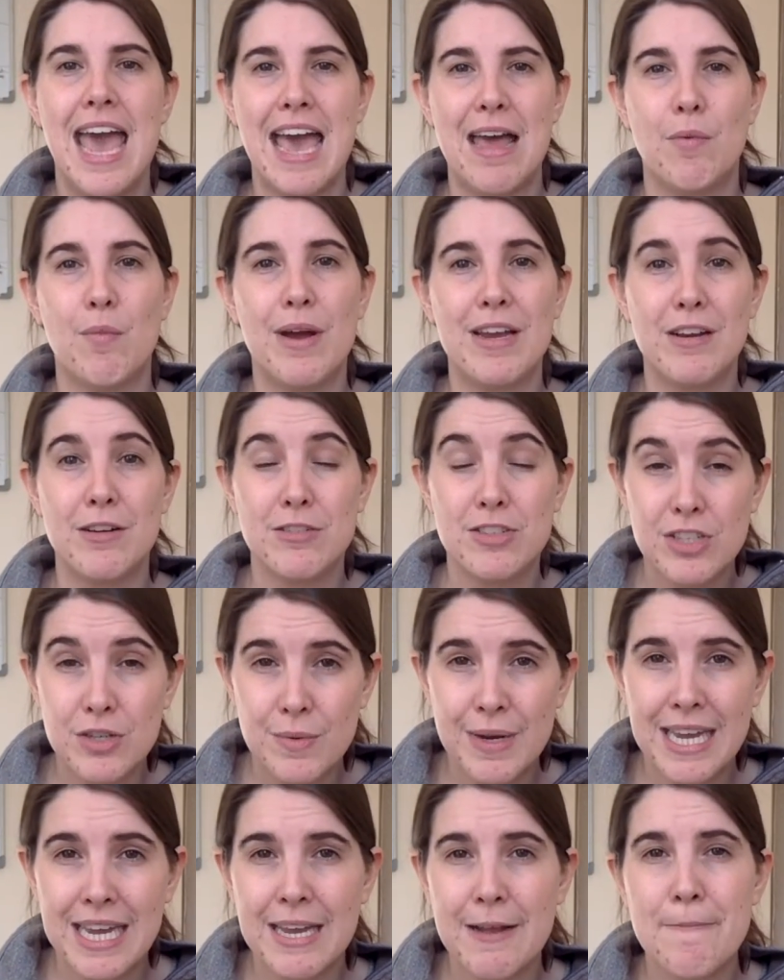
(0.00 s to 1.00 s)
And what you're
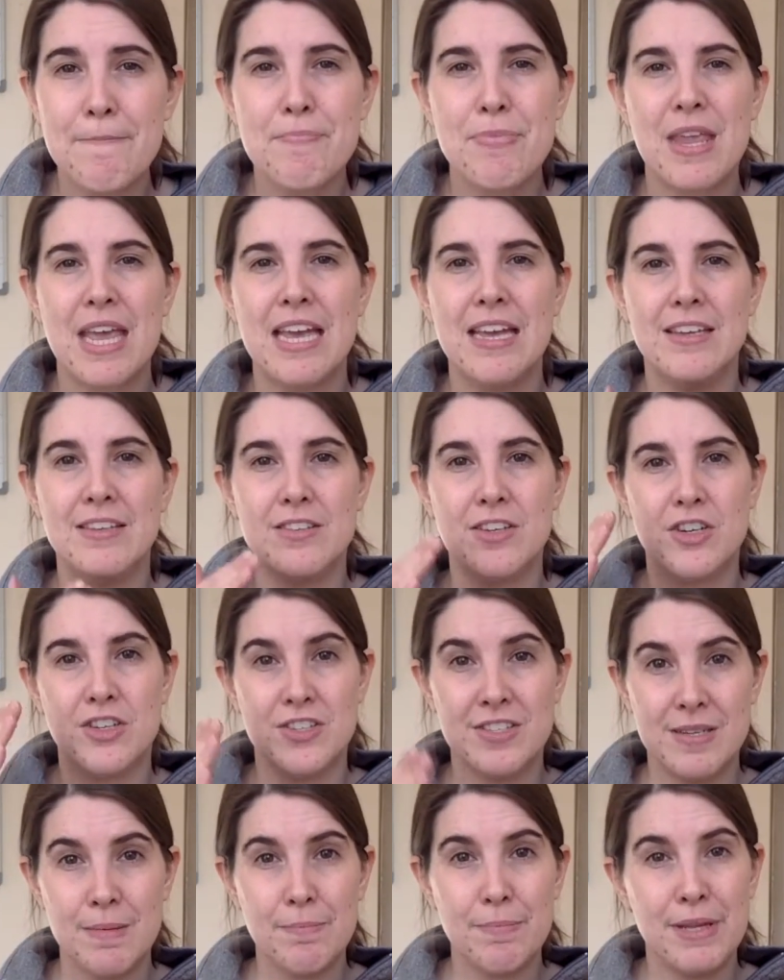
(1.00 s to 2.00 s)
doing is
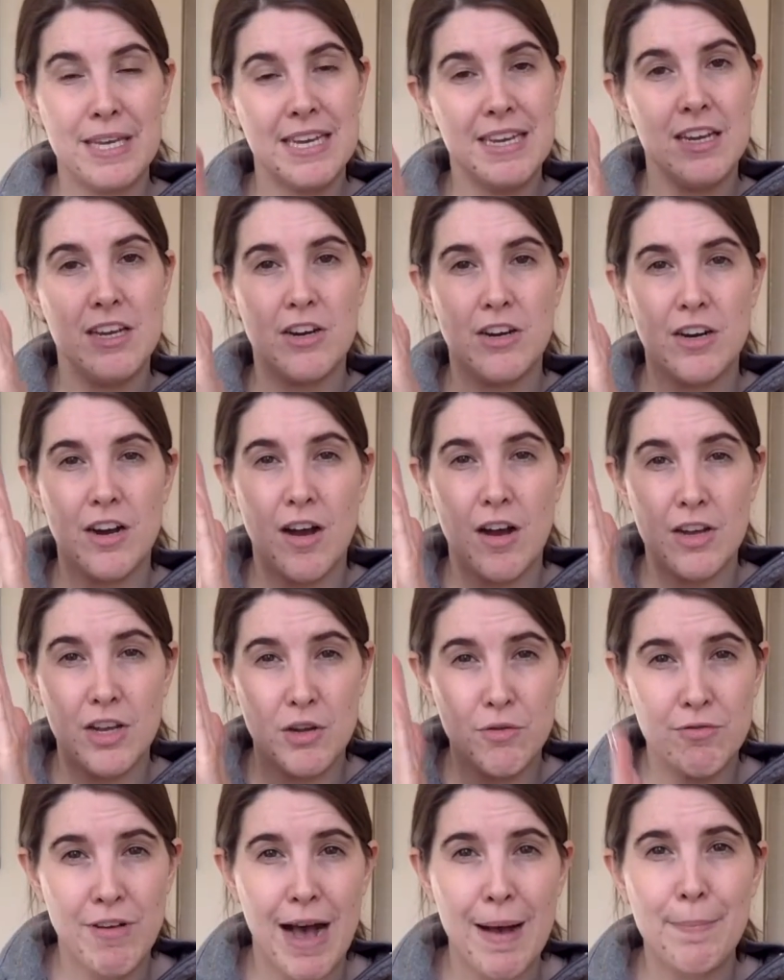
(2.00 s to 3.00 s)

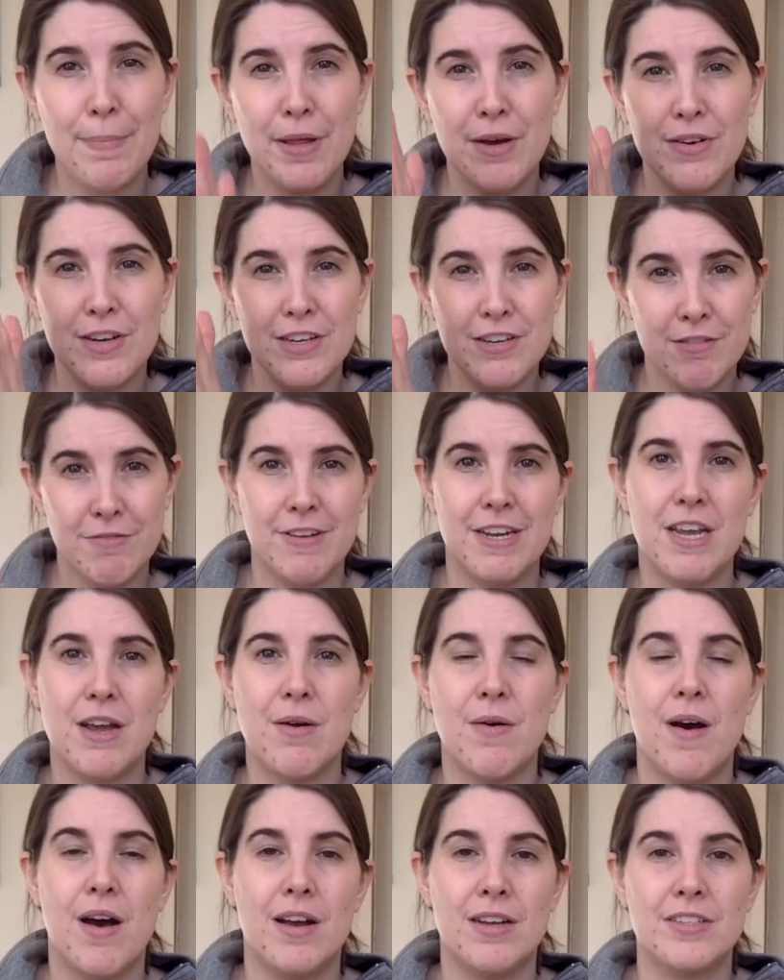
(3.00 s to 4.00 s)
you've uploaded your video
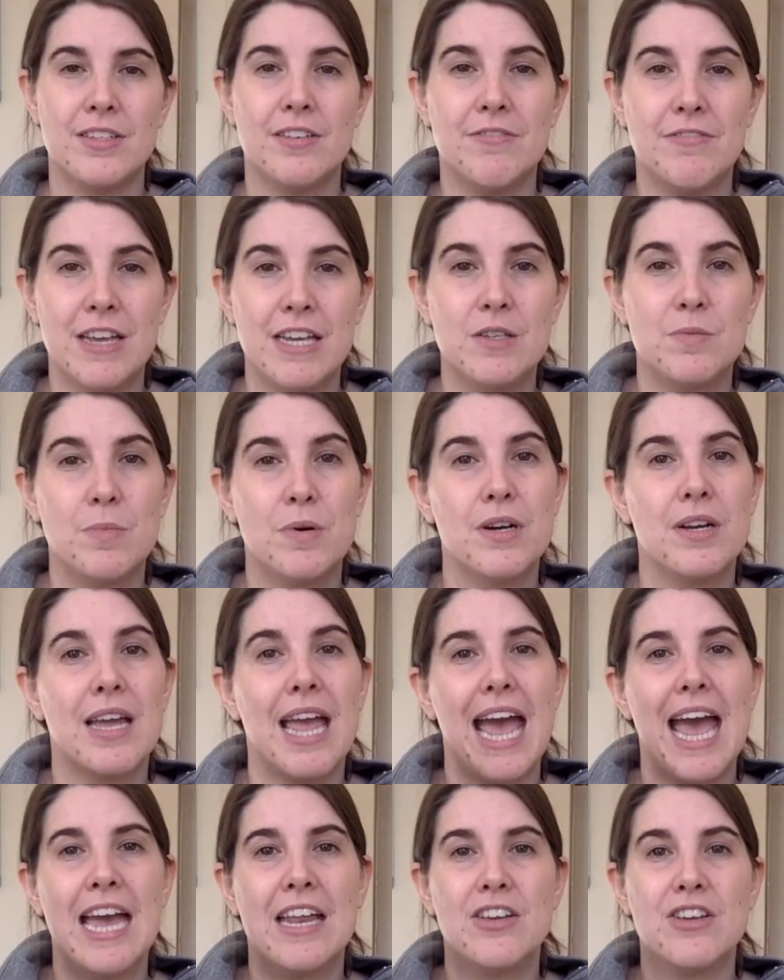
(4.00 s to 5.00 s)
onto Facebook
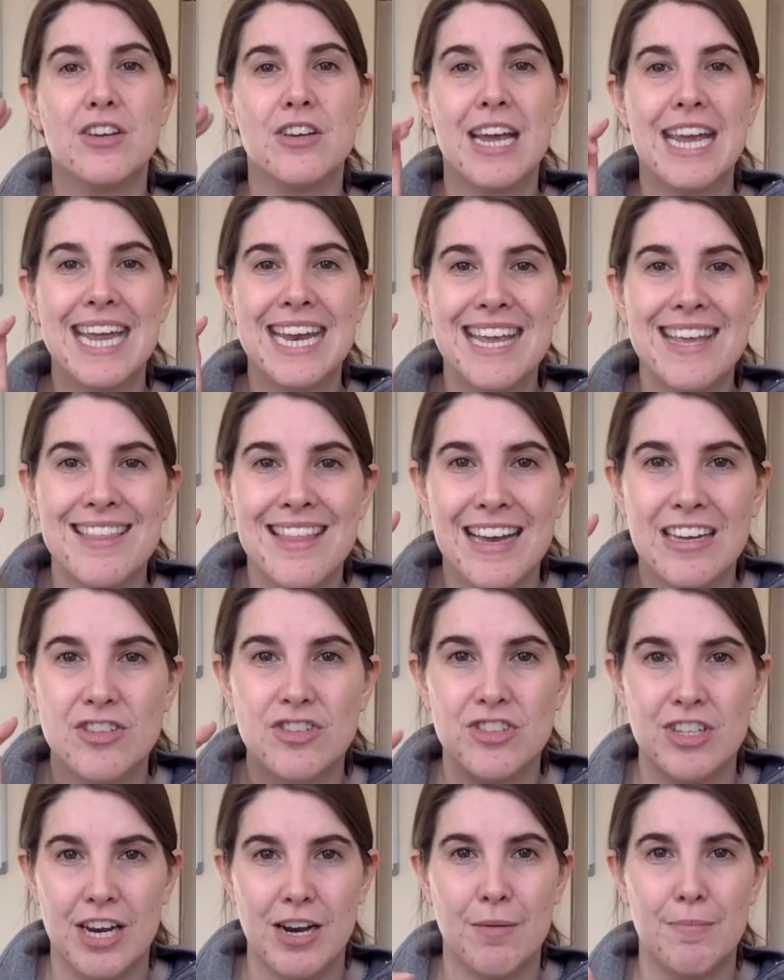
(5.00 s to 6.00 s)
and you're hitting that
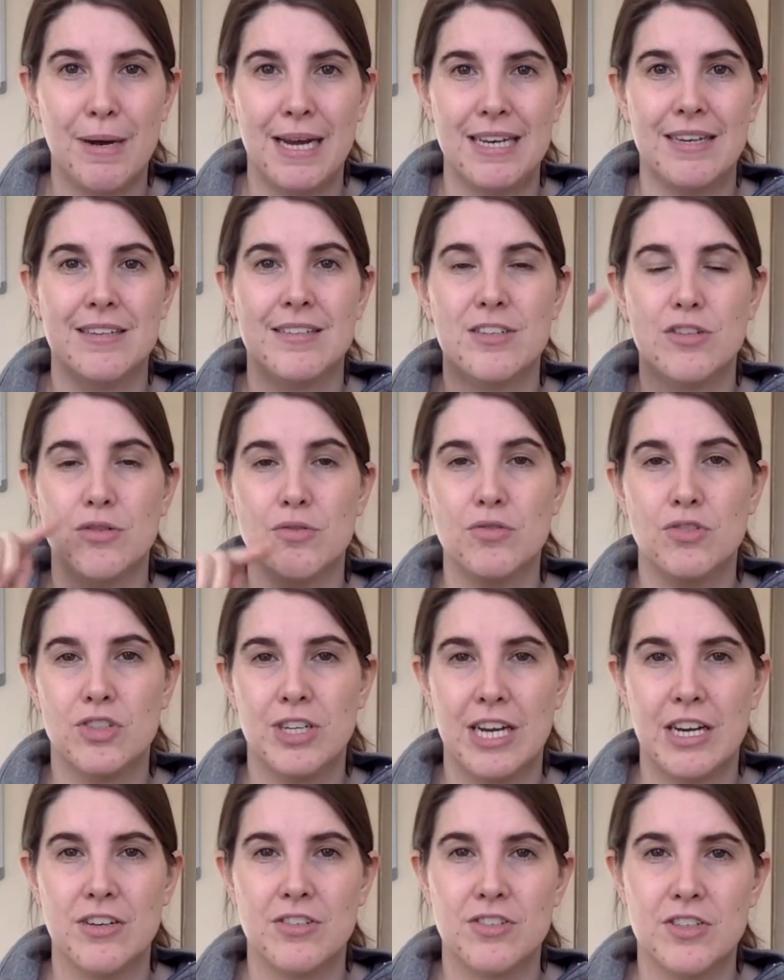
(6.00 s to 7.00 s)
share button to
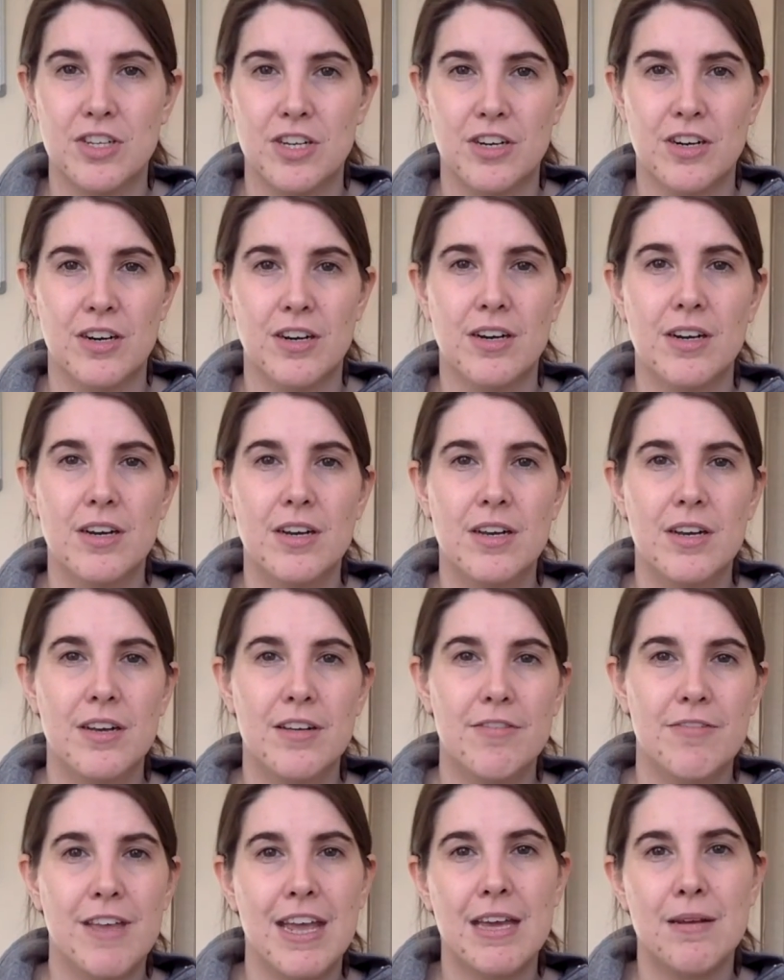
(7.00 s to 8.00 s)
share to your
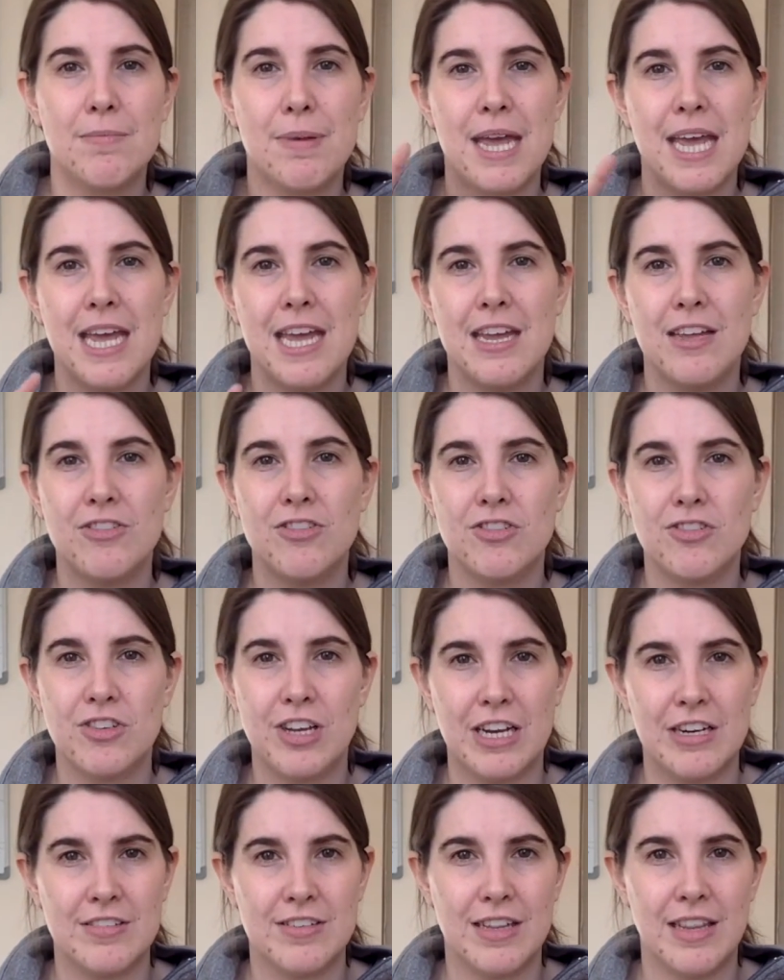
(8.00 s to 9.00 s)
fan page,
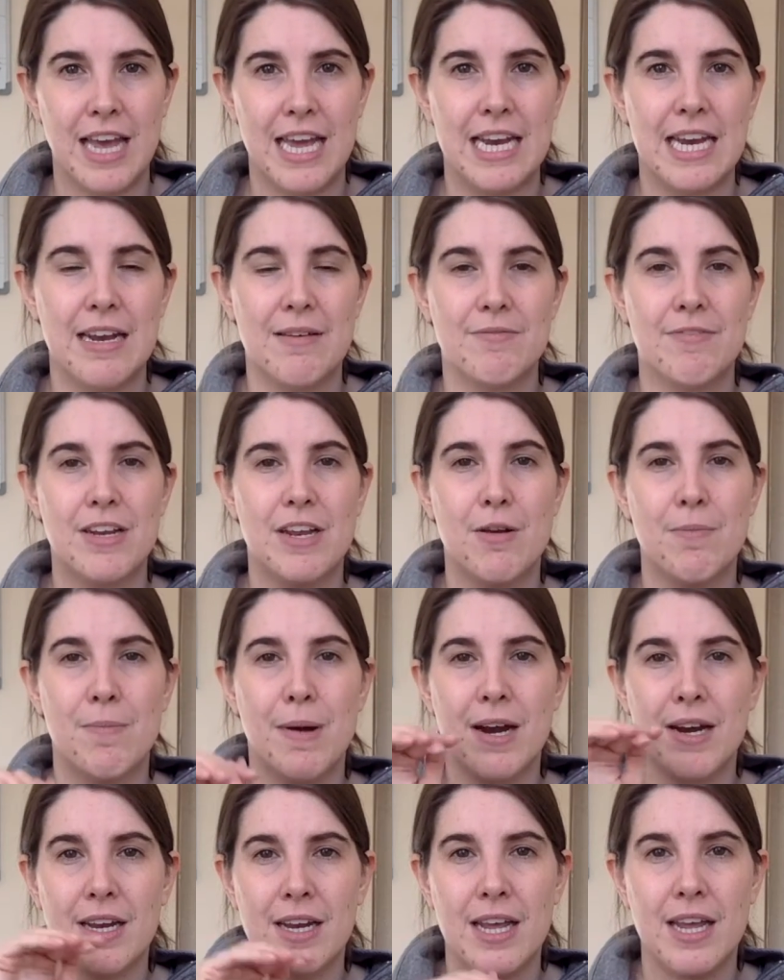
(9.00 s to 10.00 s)
share to Light It Up Video
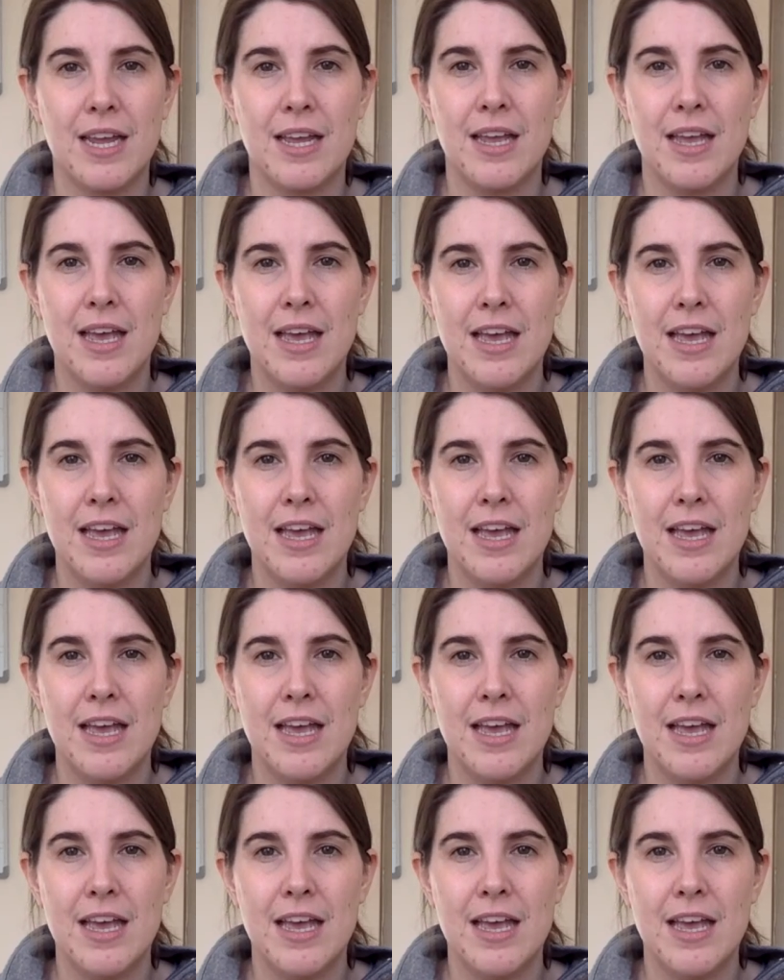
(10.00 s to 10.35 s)
Marketing,